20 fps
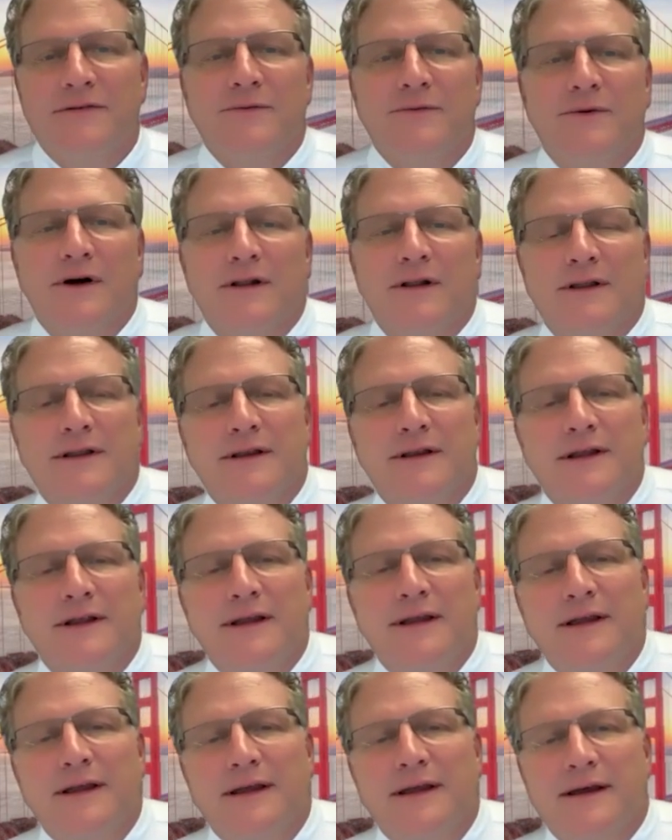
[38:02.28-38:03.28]
will, and
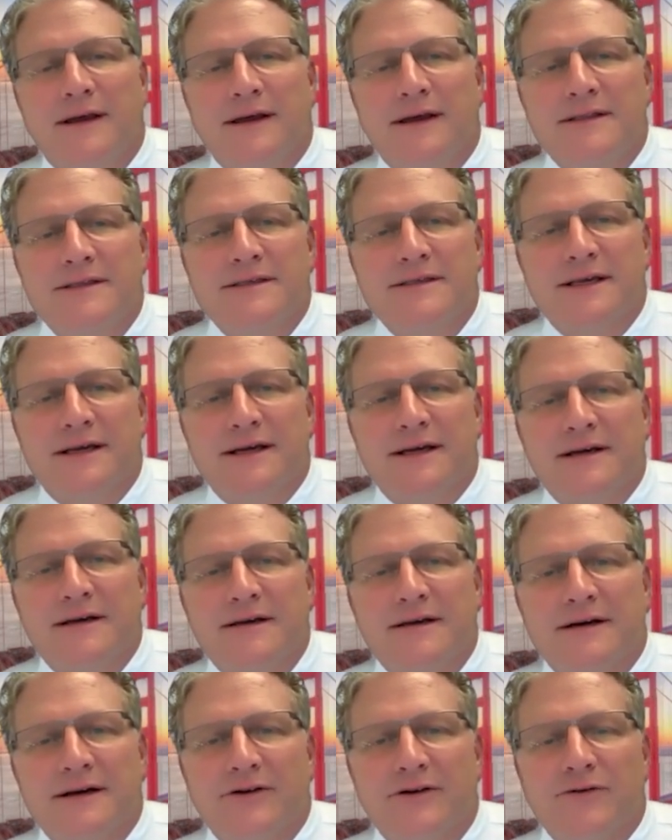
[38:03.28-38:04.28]
it's
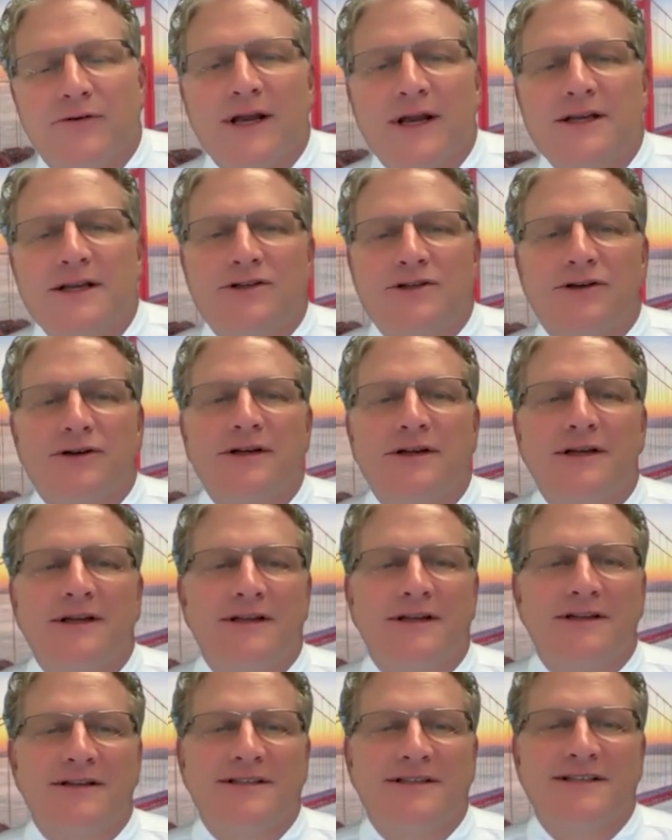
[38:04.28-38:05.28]
a great journey,
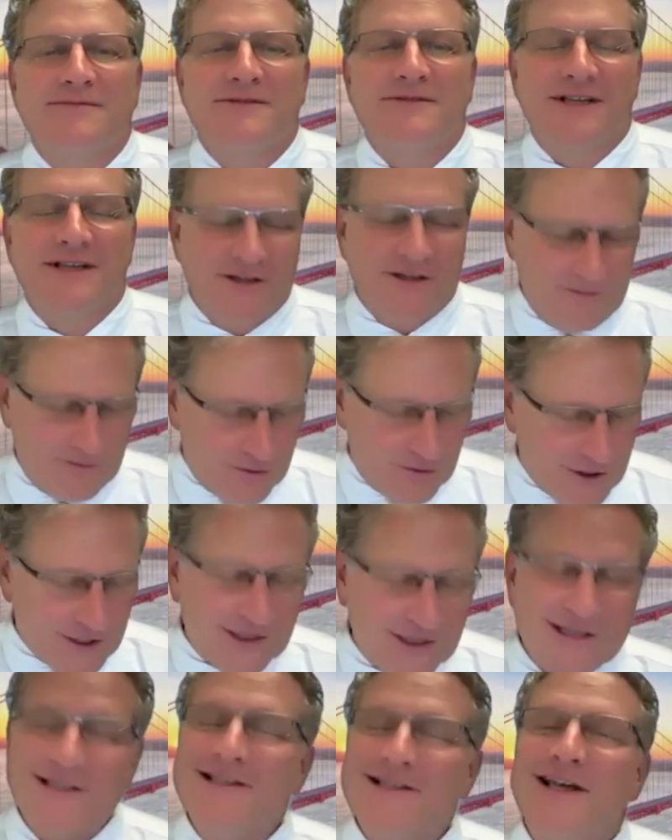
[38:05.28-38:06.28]
and it seems like you're pretty
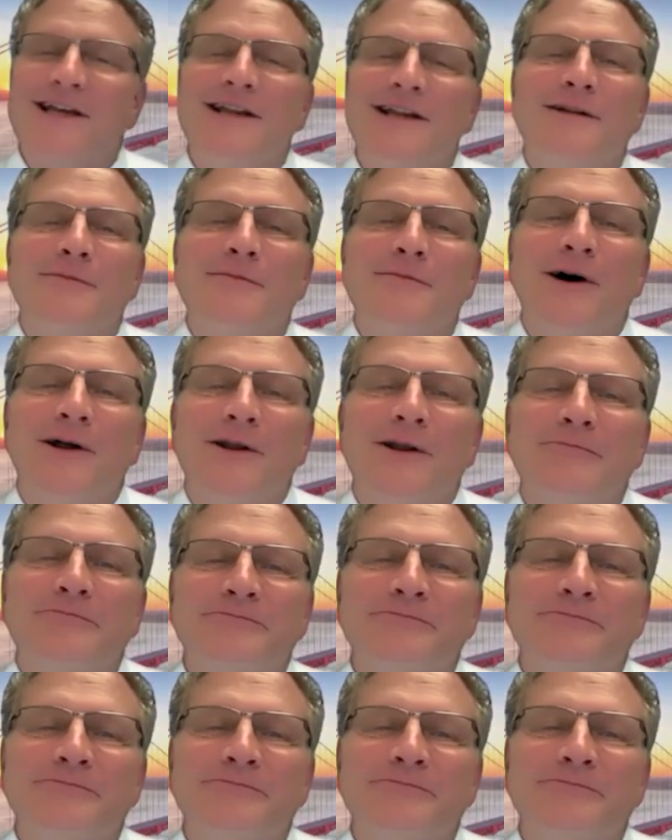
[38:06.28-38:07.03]
excited about it.